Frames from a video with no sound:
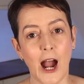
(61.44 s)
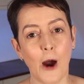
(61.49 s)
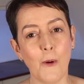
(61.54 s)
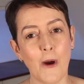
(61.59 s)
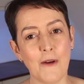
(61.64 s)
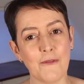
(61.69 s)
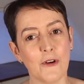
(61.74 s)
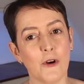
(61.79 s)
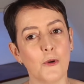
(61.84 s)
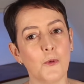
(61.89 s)

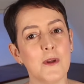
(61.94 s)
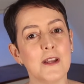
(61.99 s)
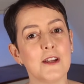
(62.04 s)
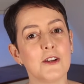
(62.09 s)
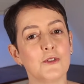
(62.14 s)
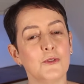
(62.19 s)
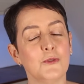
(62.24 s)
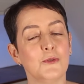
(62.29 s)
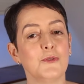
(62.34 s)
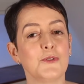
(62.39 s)
However, we
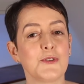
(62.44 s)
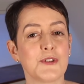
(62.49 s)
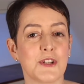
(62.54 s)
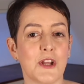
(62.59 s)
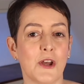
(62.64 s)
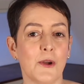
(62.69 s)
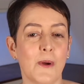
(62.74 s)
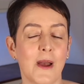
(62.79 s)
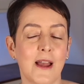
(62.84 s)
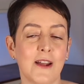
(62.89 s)
can
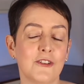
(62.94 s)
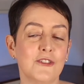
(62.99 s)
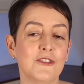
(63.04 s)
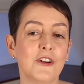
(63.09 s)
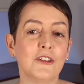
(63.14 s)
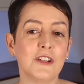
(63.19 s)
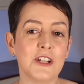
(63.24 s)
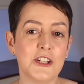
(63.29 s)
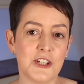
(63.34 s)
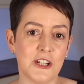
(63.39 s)
also
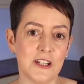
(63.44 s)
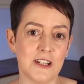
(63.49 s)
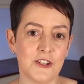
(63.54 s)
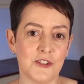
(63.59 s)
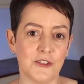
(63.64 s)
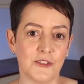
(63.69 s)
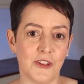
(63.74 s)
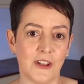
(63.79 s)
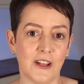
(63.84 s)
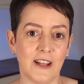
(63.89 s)
acknowledge
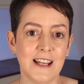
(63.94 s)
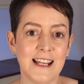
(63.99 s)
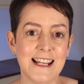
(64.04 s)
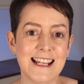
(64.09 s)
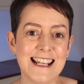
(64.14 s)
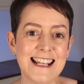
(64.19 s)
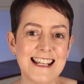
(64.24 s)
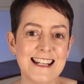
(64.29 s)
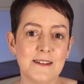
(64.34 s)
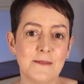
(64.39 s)
each other
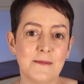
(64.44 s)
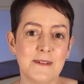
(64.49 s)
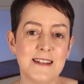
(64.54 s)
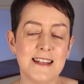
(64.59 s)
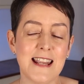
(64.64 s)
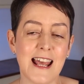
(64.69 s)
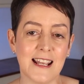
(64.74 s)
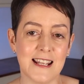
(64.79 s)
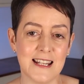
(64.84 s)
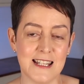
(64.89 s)
in
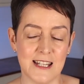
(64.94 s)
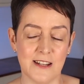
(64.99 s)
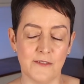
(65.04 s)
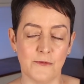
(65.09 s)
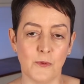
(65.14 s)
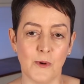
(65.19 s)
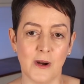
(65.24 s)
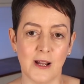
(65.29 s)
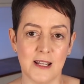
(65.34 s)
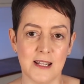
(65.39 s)

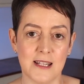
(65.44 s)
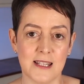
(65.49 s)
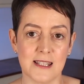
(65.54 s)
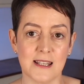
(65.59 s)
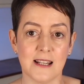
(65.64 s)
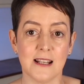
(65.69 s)
negative ways